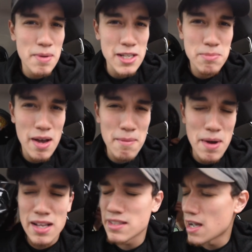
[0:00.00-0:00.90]
Best Buy
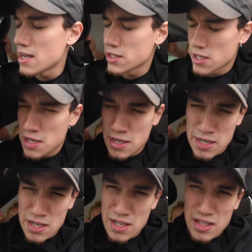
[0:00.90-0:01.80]
montage,
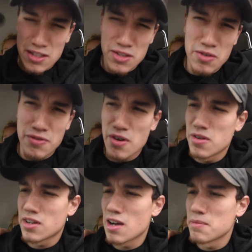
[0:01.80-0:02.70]
okay. New
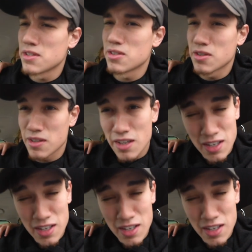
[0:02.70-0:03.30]
phone coming soon.